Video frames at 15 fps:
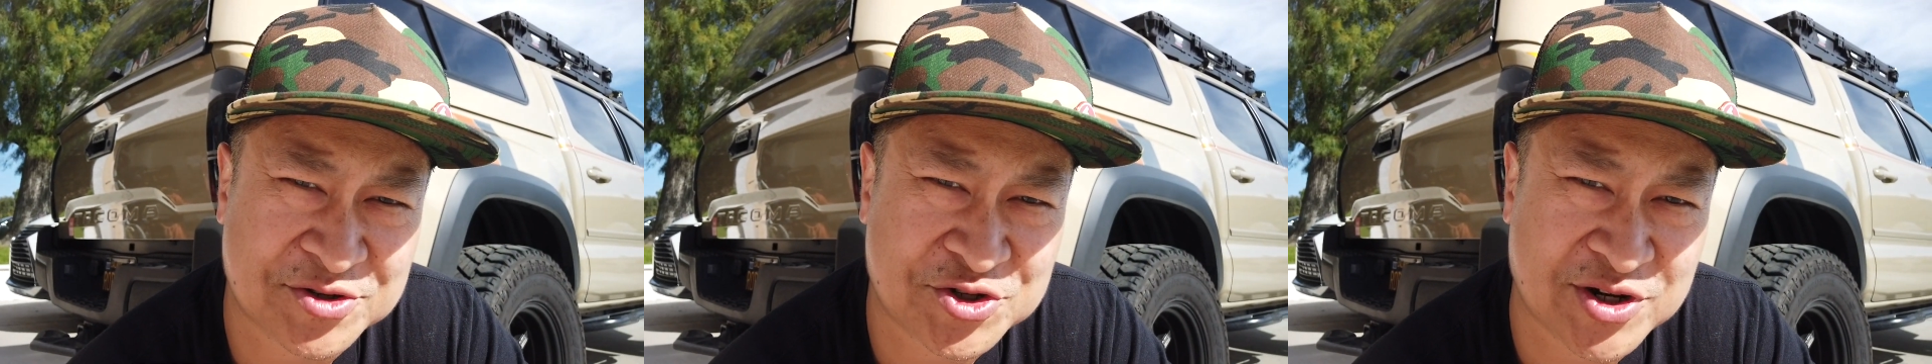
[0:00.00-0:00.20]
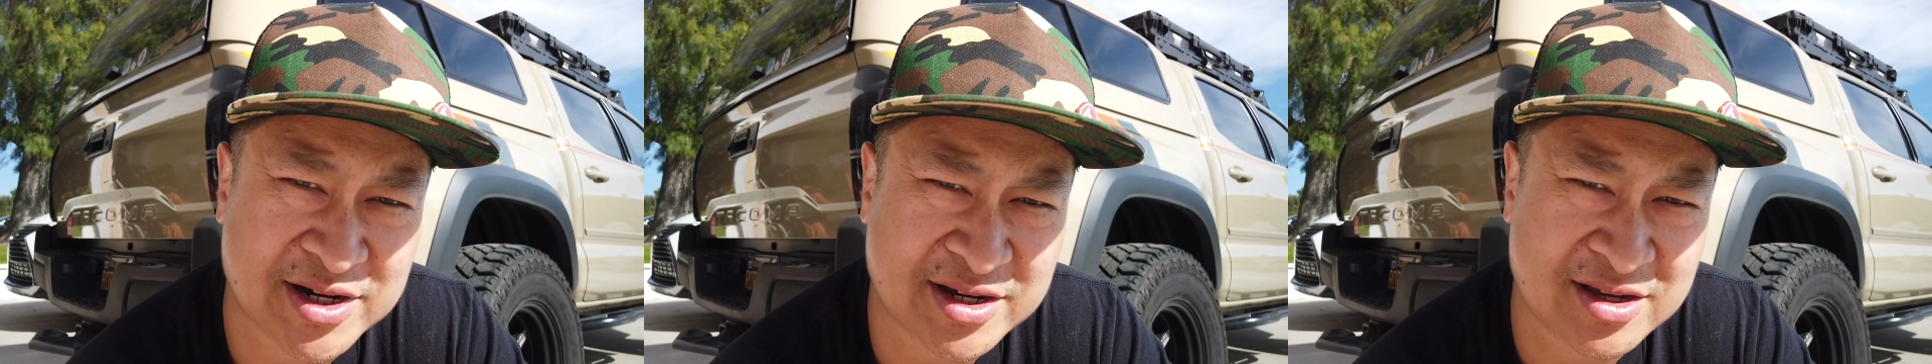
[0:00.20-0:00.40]

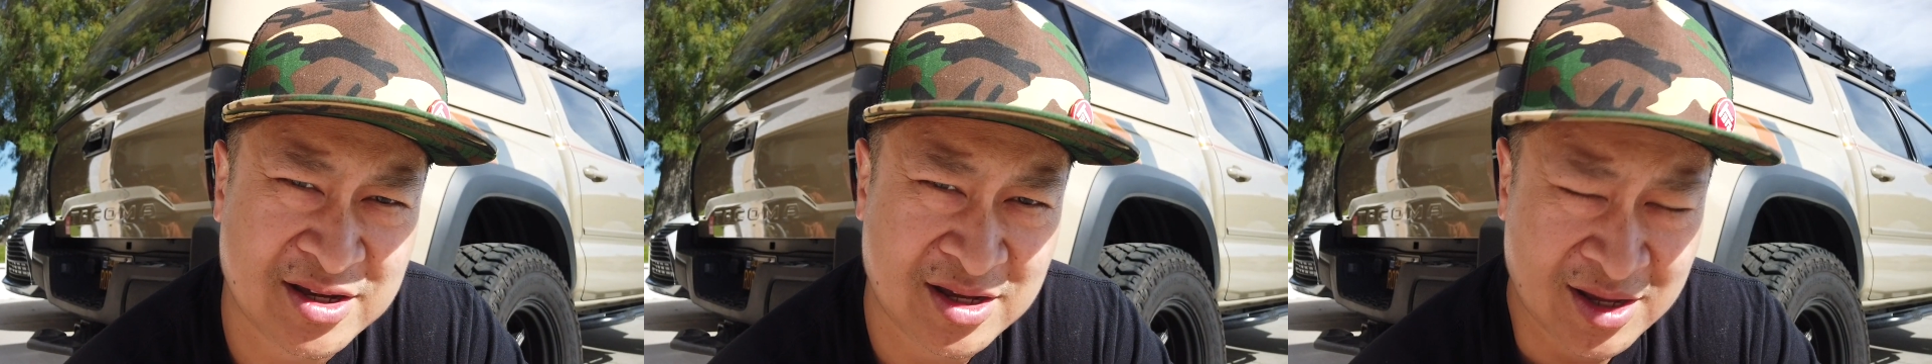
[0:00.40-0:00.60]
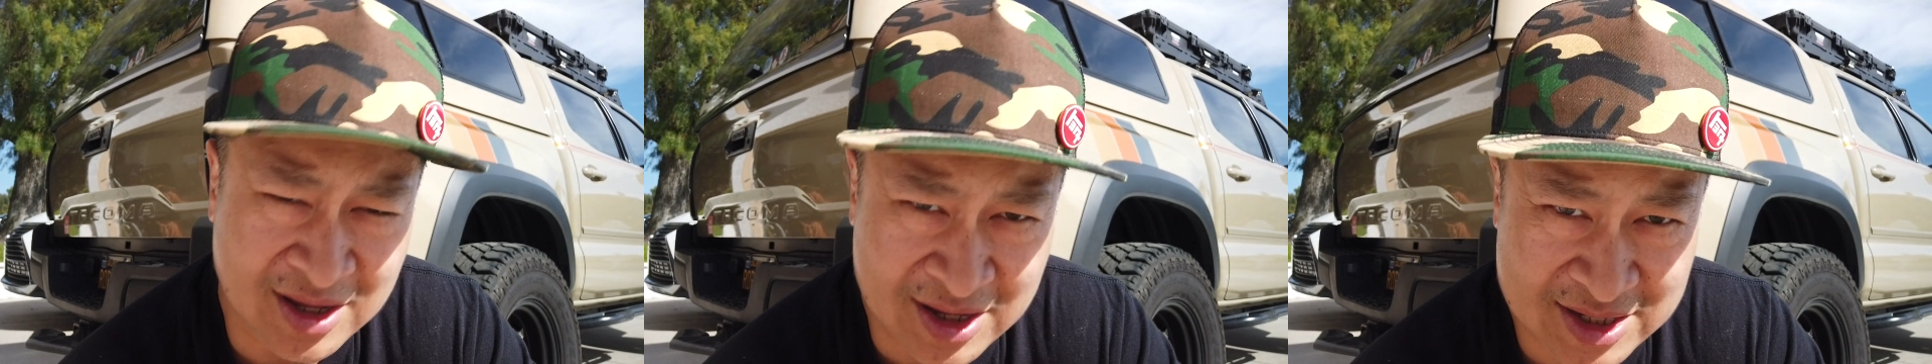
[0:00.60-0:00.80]
truck.
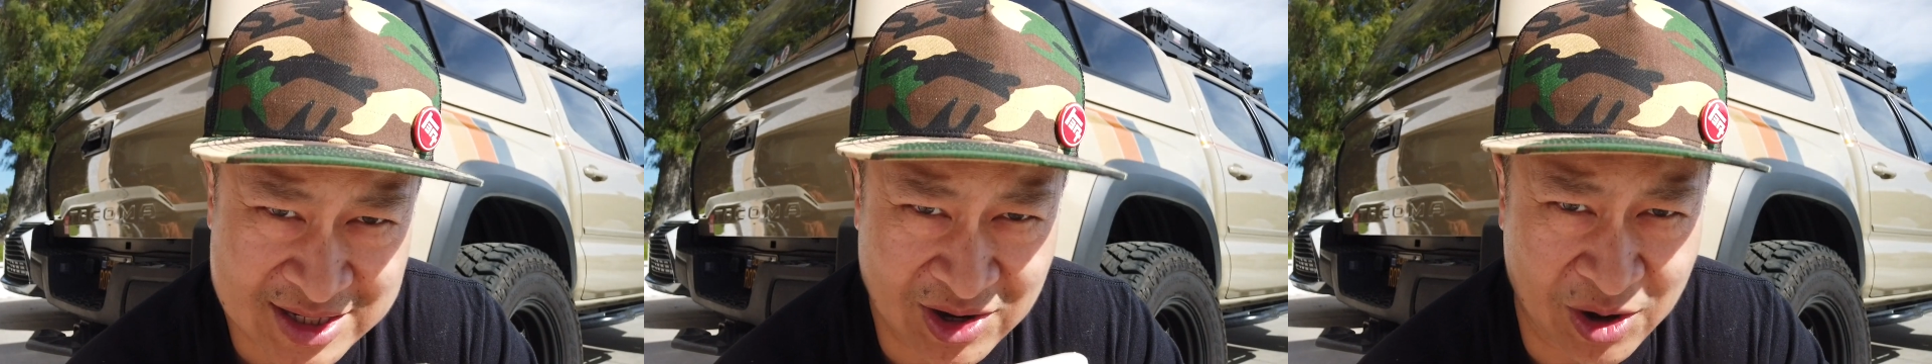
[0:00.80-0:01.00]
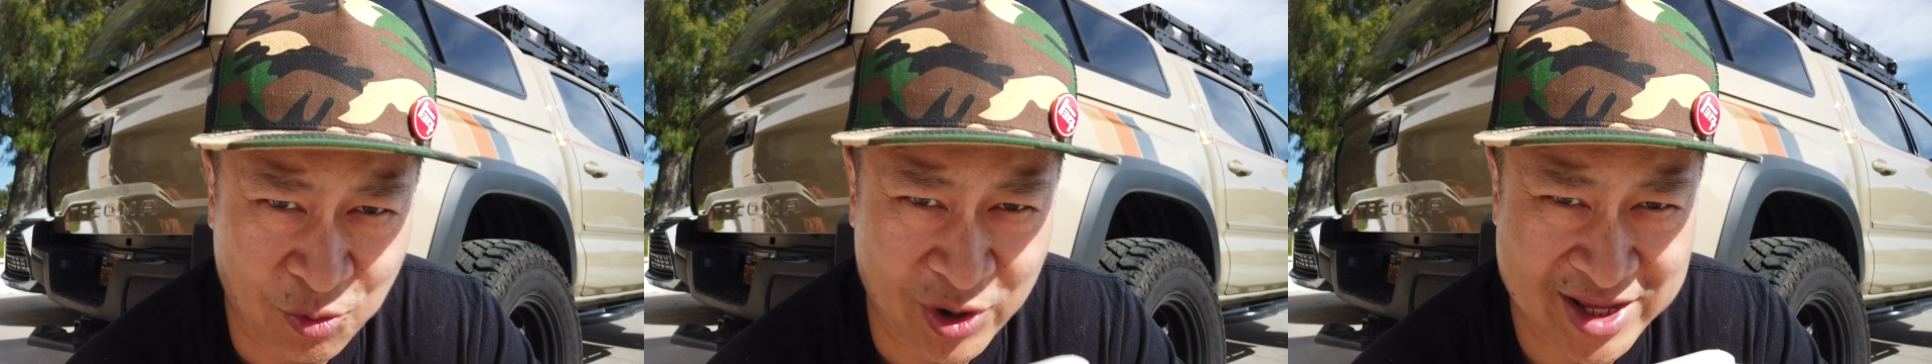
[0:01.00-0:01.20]

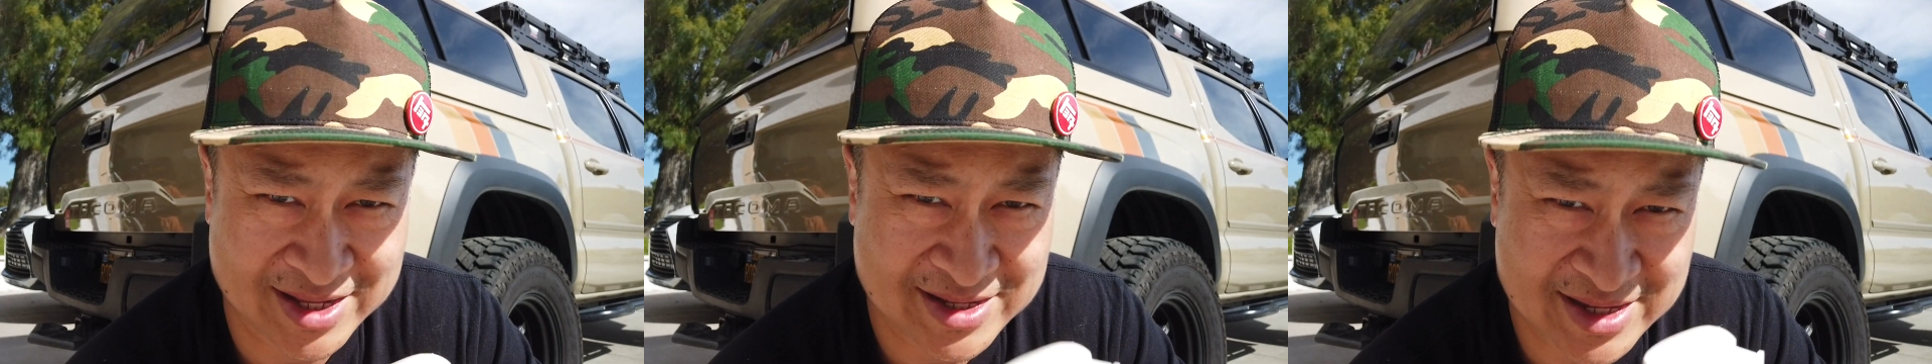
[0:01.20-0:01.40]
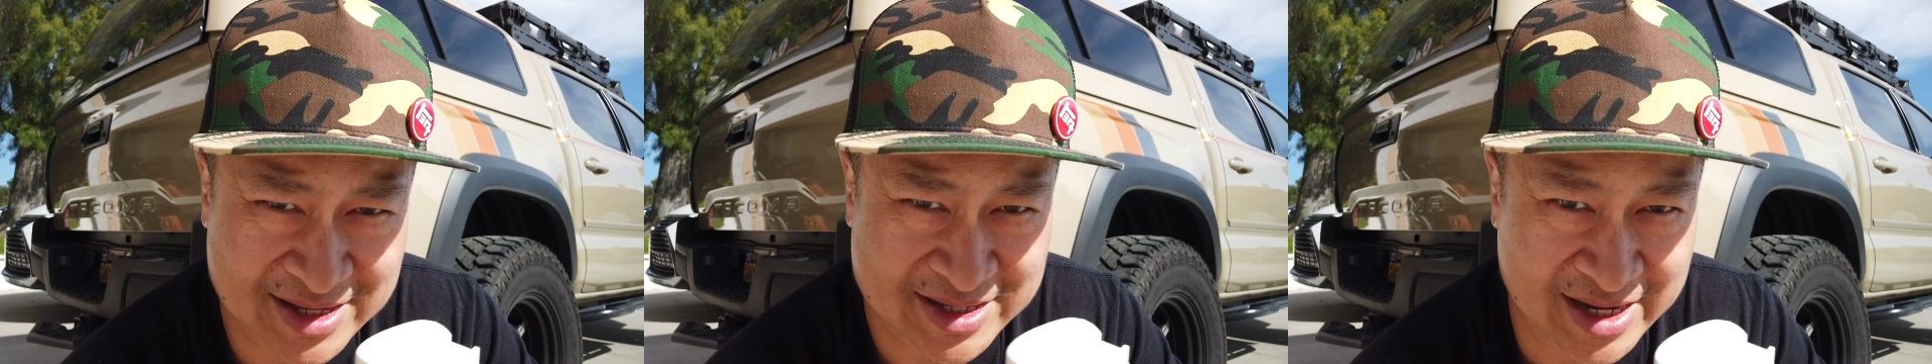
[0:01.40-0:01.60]
So I went
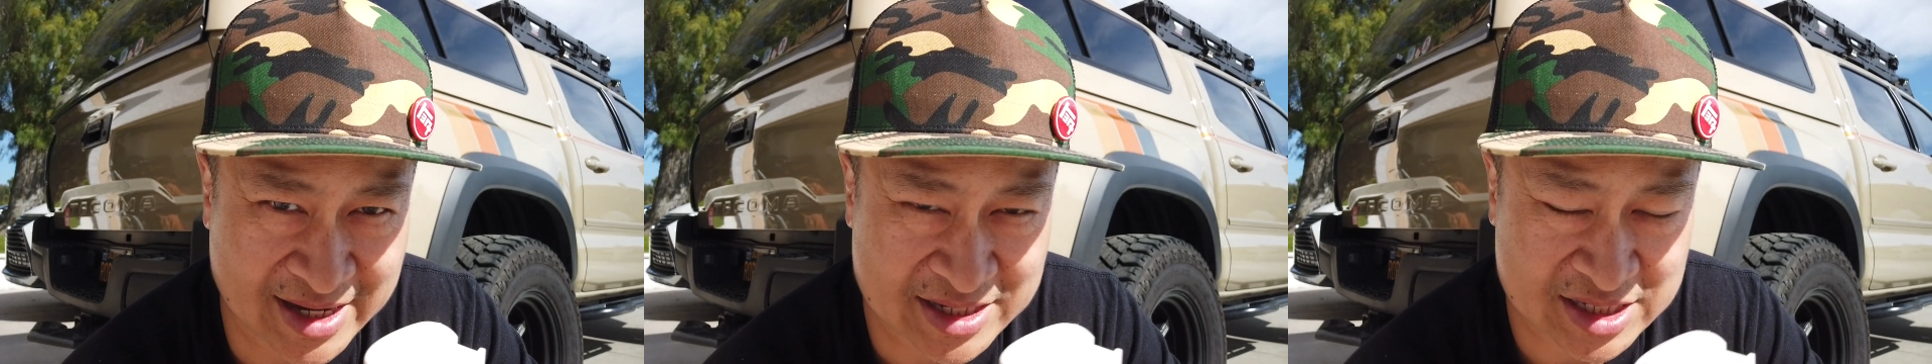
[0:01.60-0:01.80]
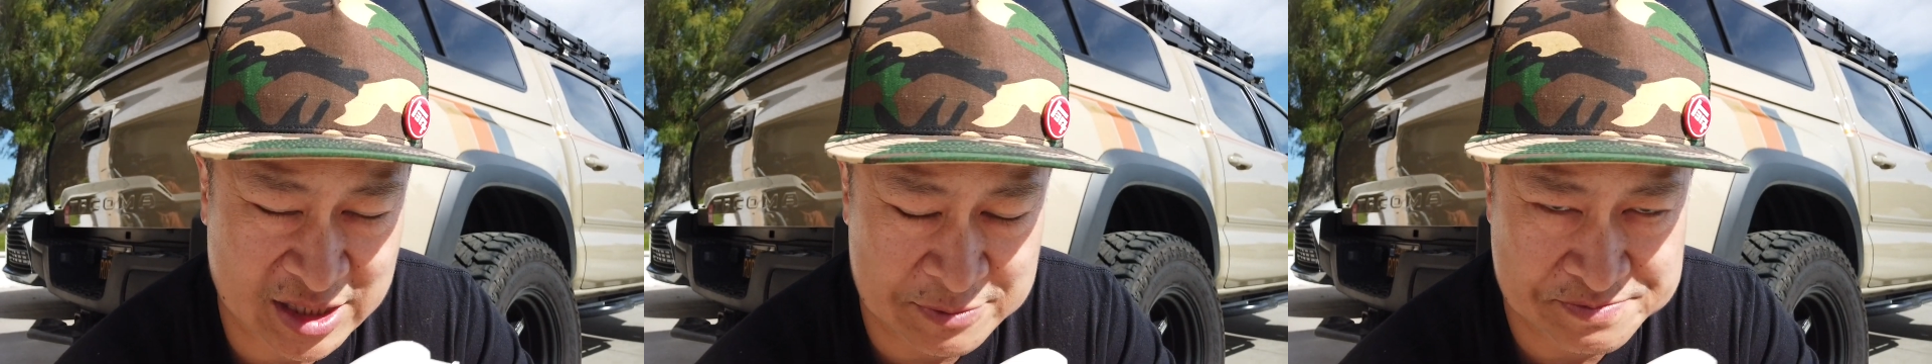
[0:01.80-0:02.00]
and did a
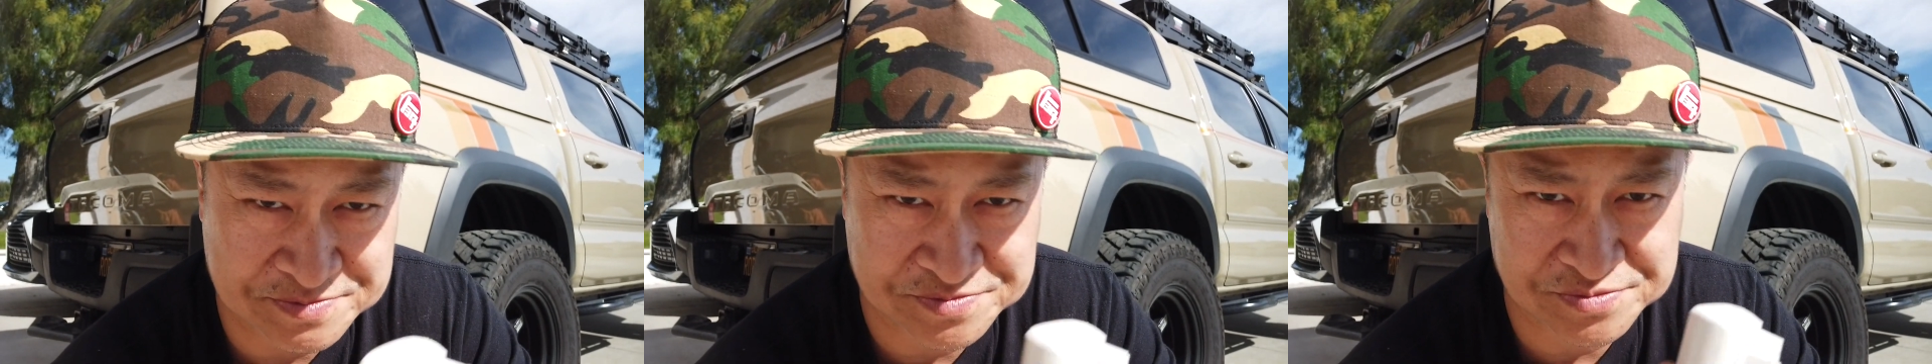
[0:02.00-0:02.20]
test.